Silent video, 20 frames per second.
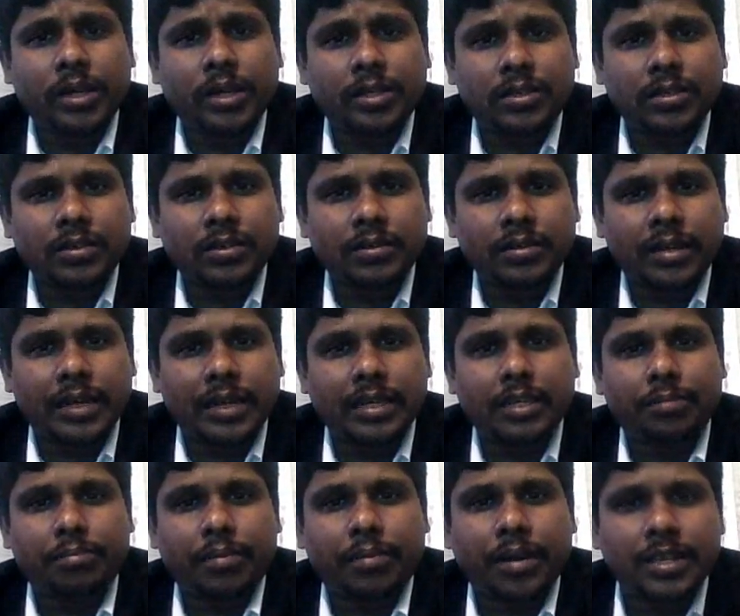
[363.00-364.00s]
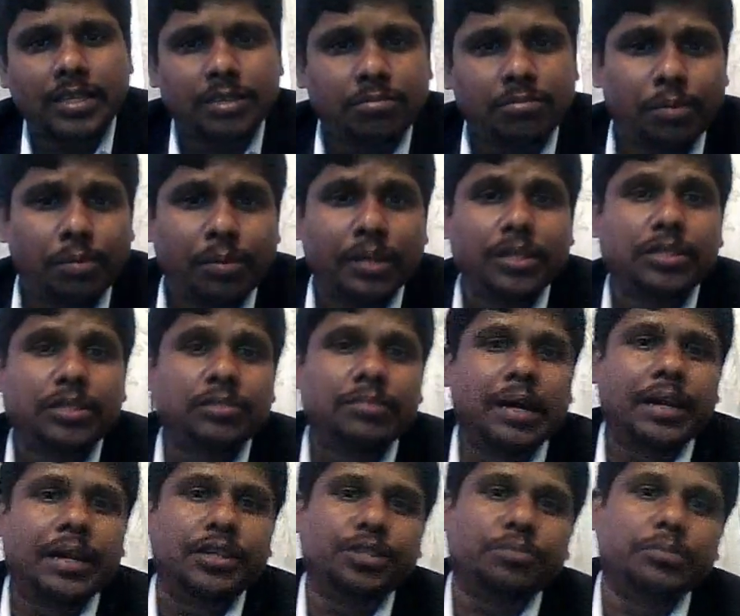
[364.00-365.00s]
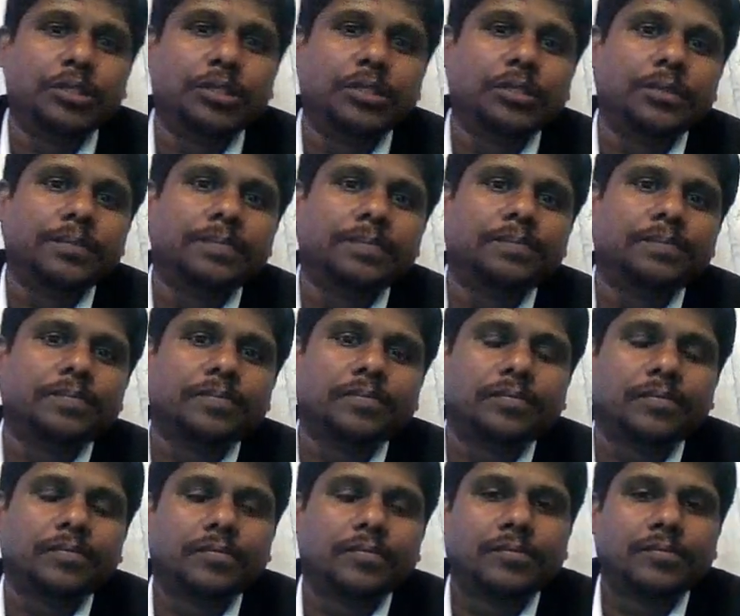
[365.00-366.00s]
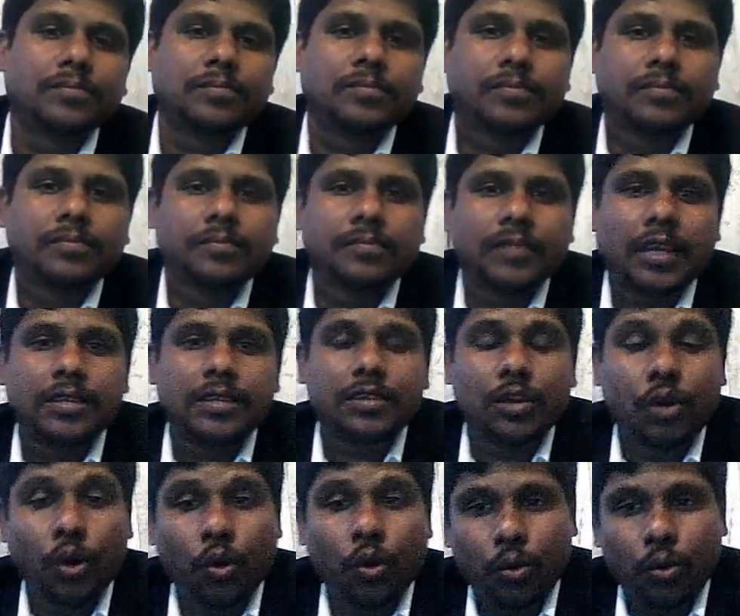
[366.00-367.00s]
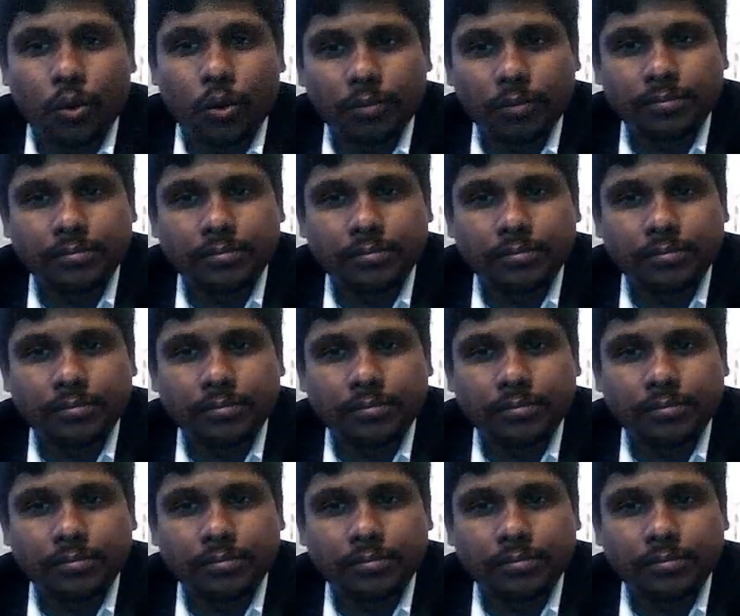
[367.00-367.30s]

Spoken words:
at enterprise mobility management as a whole.